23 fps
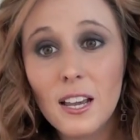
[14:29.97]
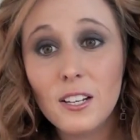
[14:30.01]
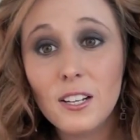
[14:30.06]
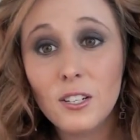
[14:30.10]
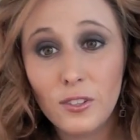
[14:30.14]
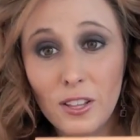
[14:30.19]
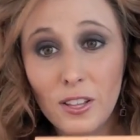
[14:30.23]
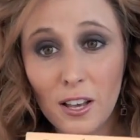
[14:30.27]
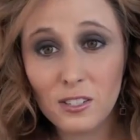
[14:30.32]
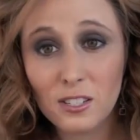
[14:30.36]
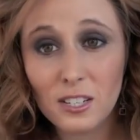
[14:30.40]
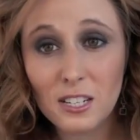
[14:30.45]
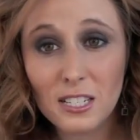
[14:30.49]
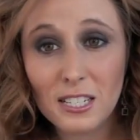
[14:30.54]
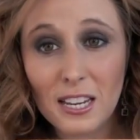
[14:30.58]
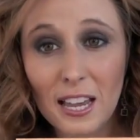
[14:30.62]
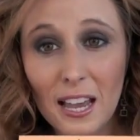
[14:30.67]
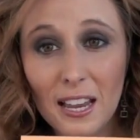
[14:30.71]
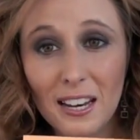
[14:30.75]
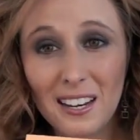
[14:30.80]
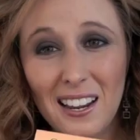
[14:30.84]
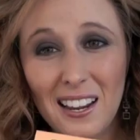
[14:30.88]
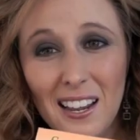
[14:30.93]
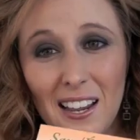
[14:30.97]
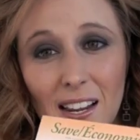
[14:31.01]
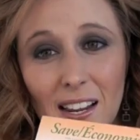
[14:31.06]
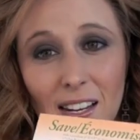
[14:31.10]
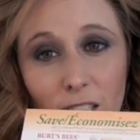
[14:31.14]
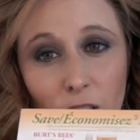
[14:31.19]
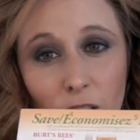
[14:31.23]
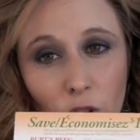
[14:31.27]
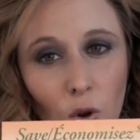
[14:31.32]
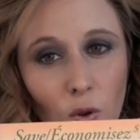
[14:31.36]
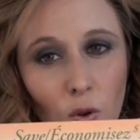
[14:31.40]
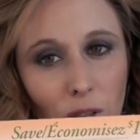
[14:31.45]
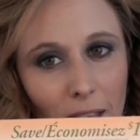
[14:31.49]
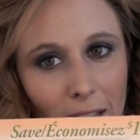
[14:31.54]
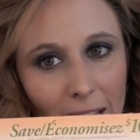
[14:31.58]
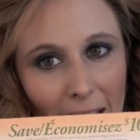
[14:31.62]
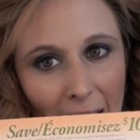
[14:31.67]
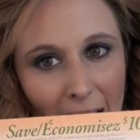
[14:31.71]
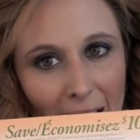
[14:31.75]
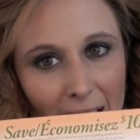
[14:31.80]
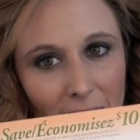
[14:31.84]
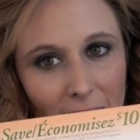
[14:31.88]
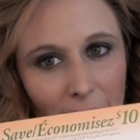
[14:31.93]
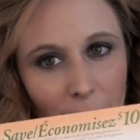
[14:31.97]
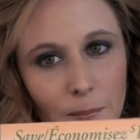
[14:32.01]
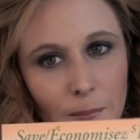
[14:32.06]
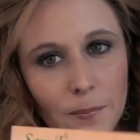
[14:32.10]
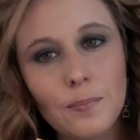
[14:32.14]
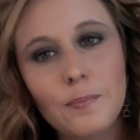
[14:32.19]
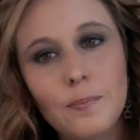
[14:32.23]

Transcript: 2010, and it's only in Canada.